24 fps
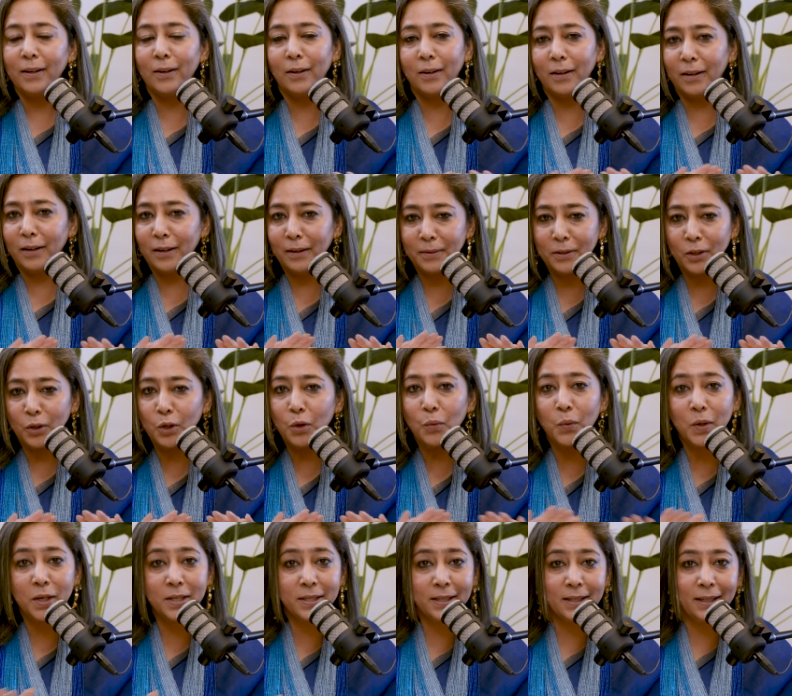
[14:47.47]
uh,
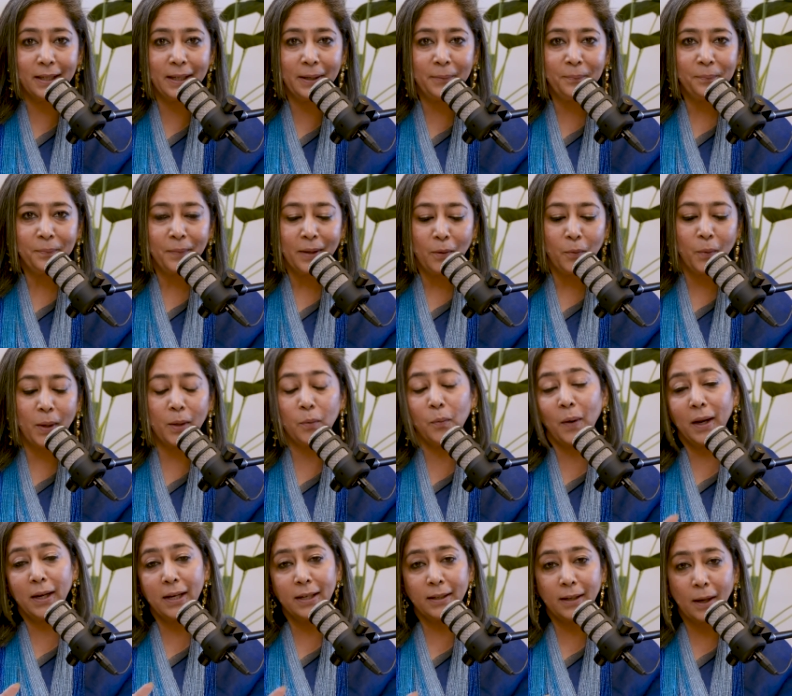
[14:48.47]
universally, but
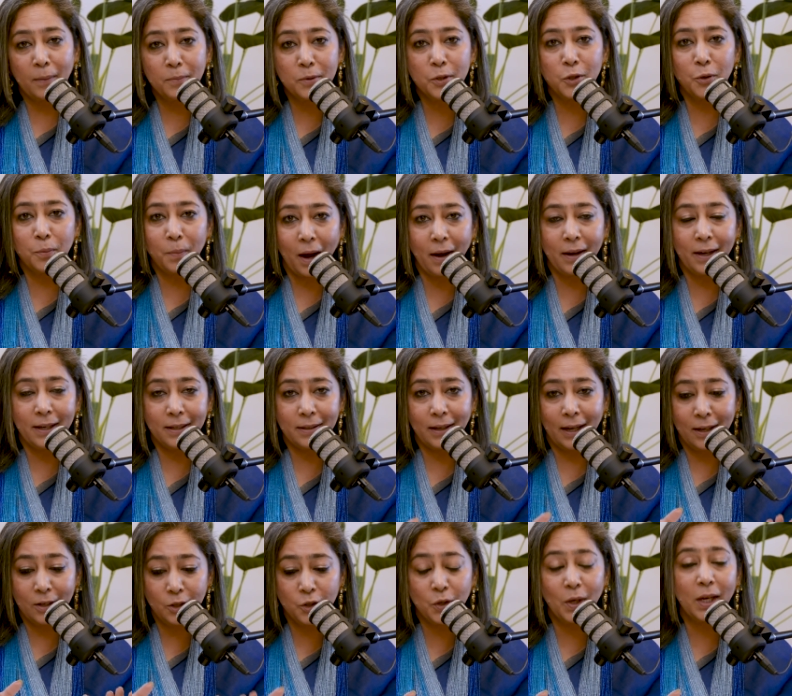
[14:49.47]
when it comes to in
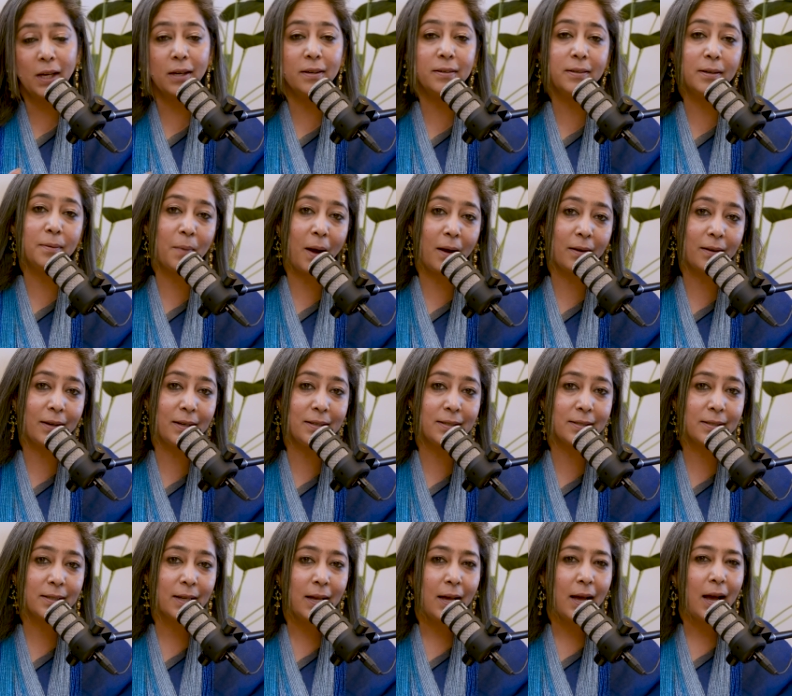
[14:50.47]
entering Indian
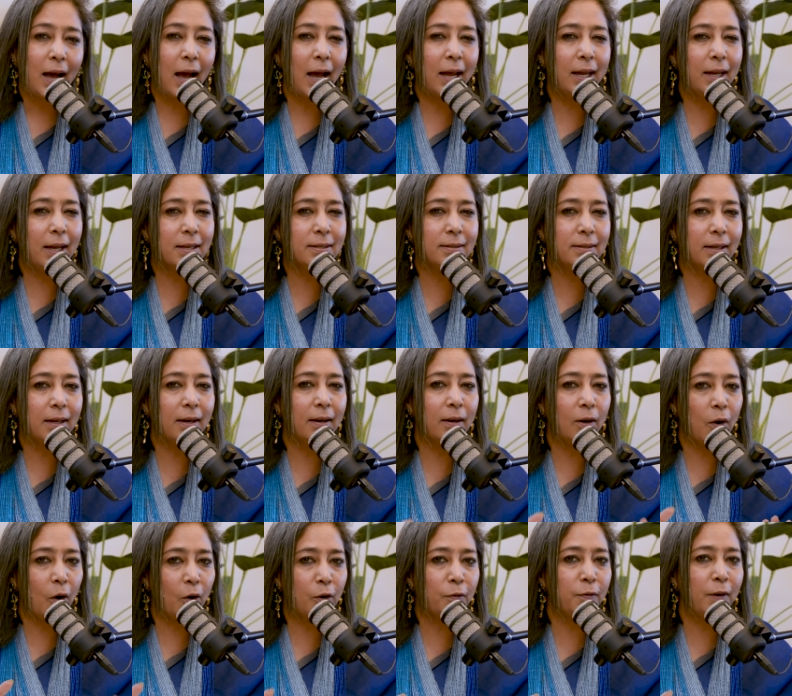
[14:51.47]
markets, I guess there are a
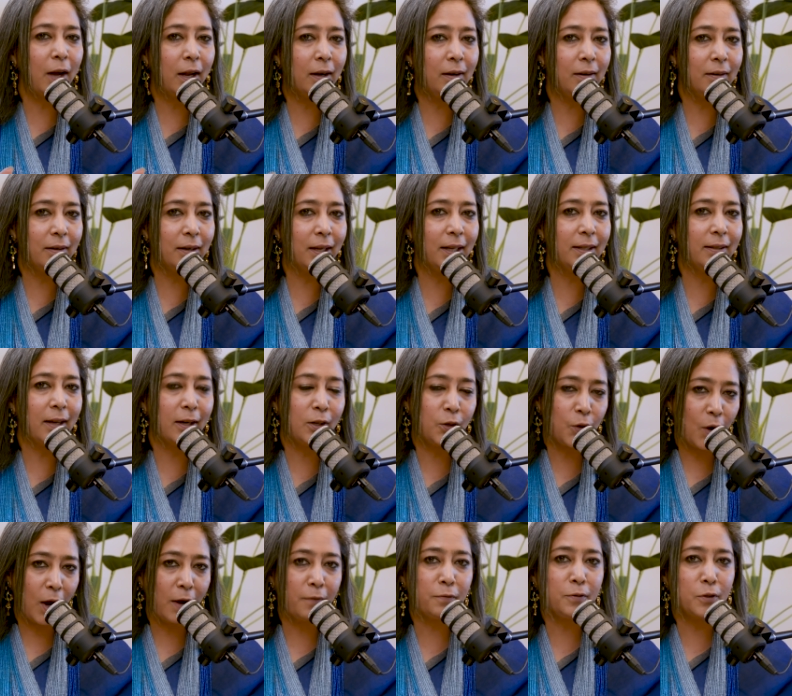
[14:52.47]
lot of unlearning that you
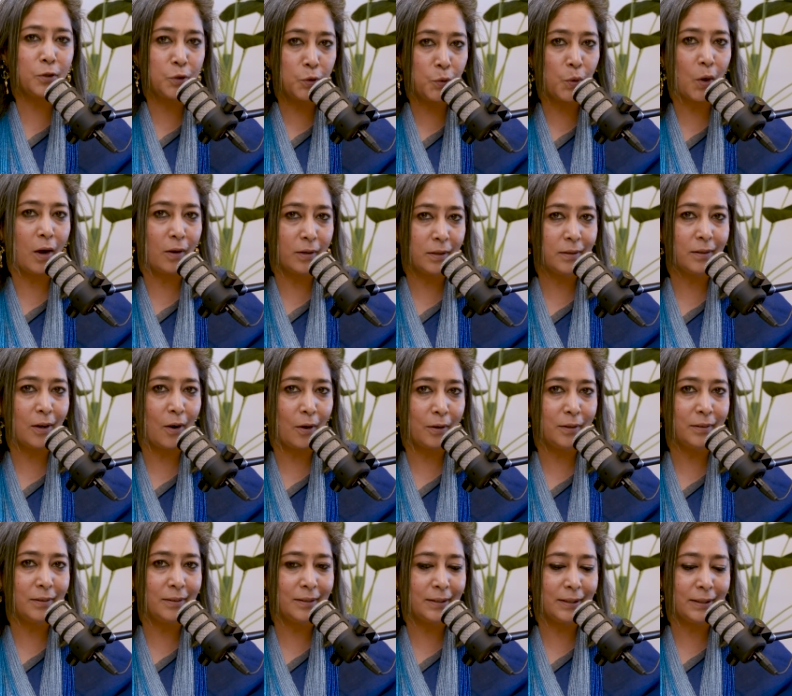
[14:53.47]
have to do on
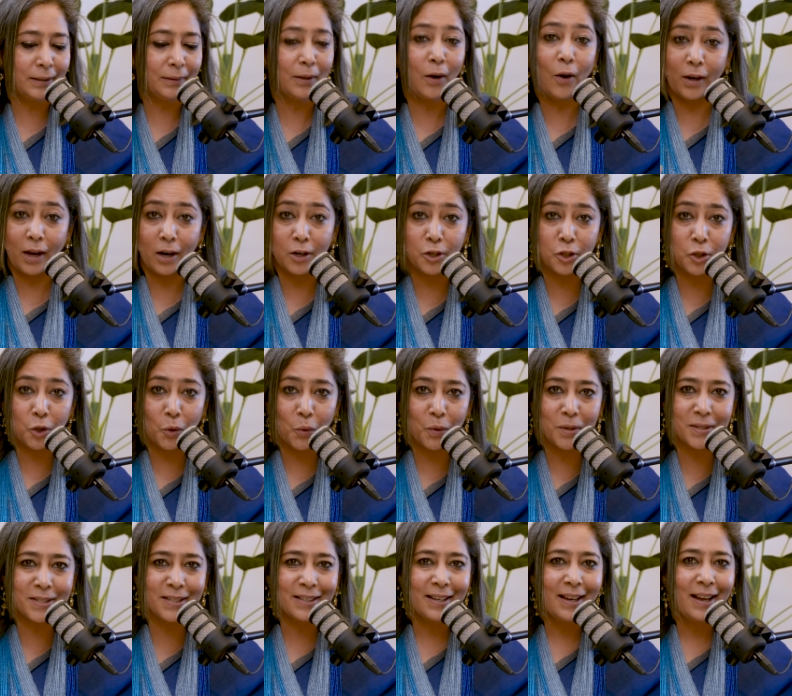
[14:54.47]
on uh, on our
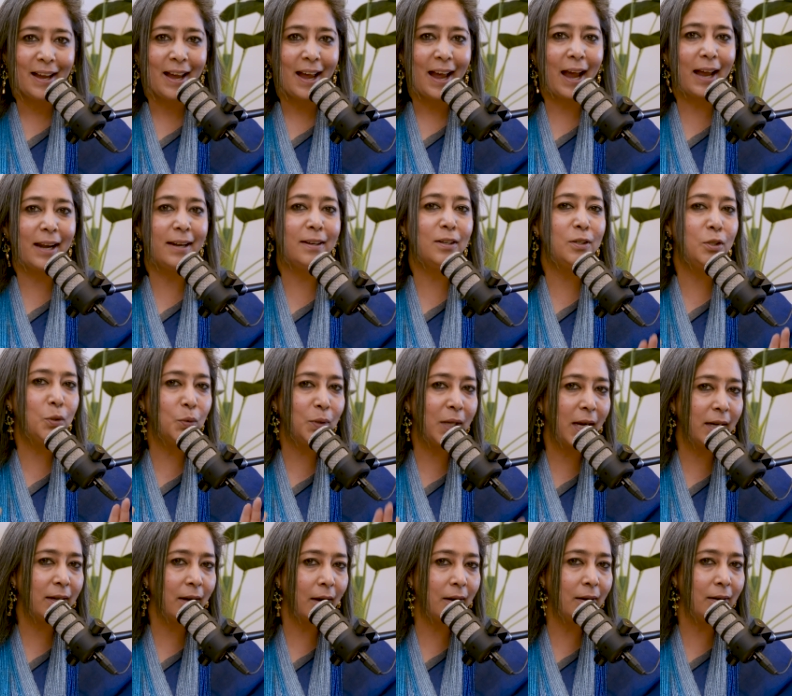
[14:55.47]
shores and do
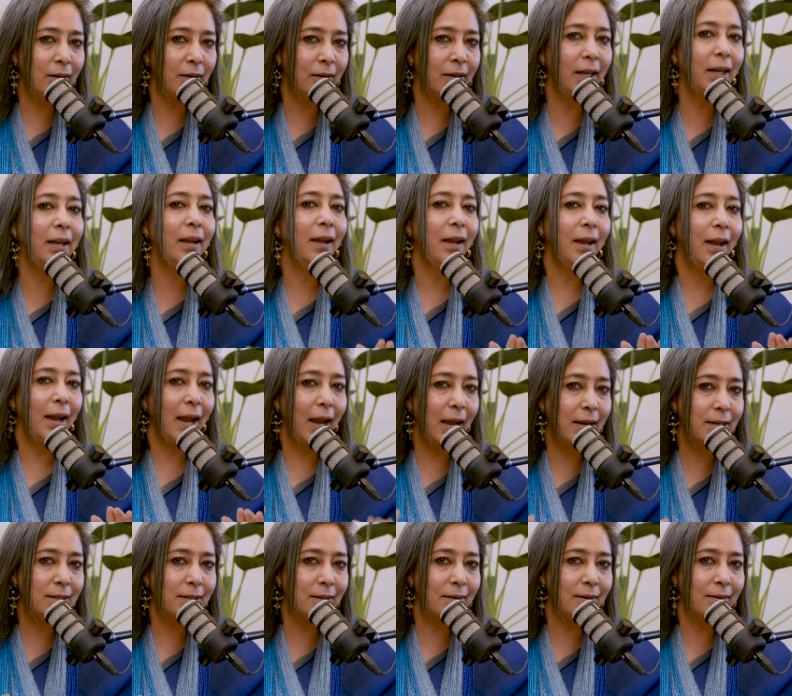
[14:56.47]
that unlearning.
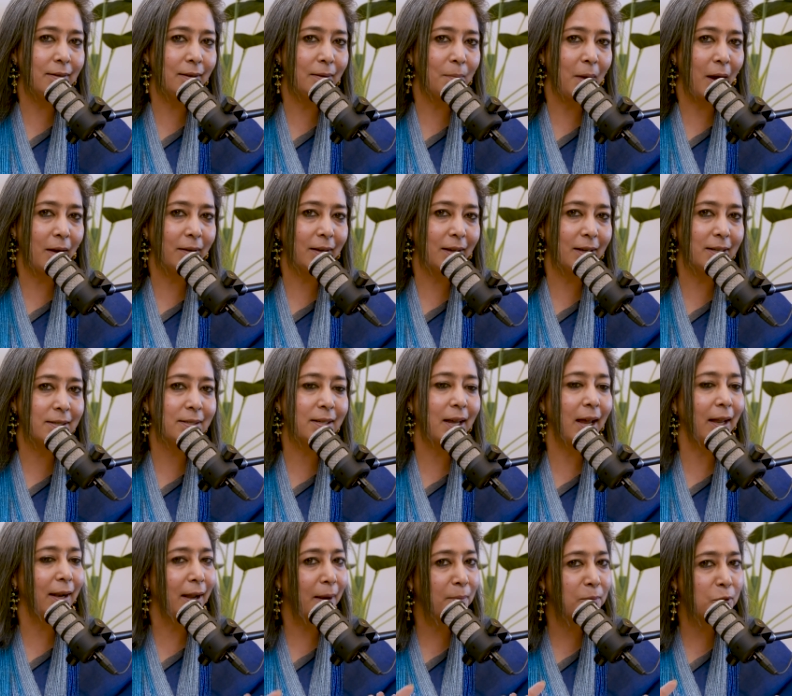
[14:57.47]
Enter Indian markets,
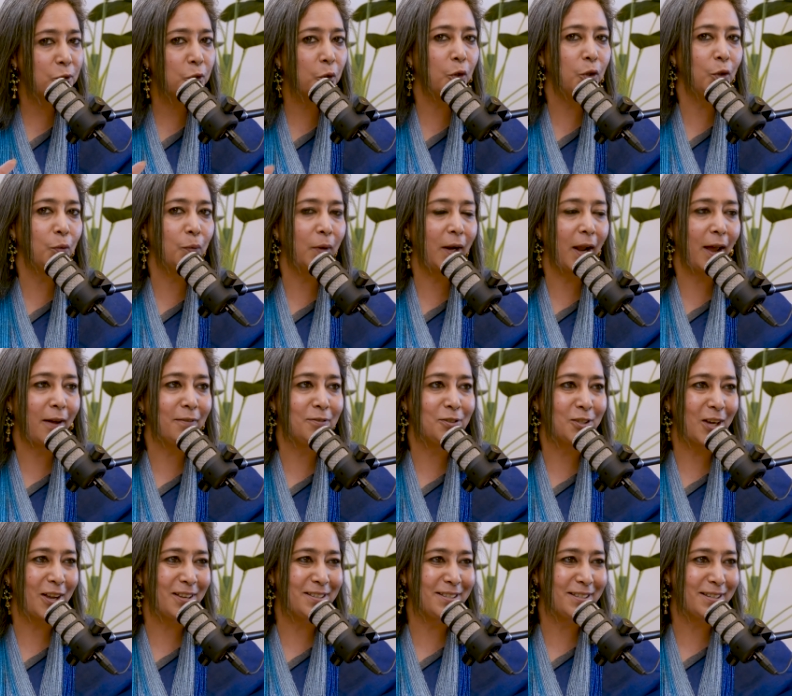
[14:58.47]
and I'm sure you will have
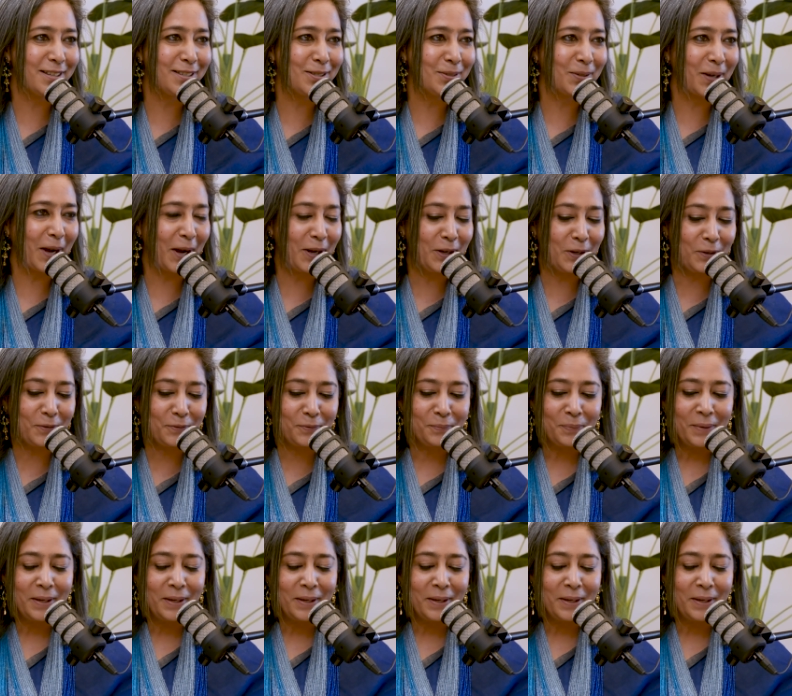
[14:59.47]
chances to kind of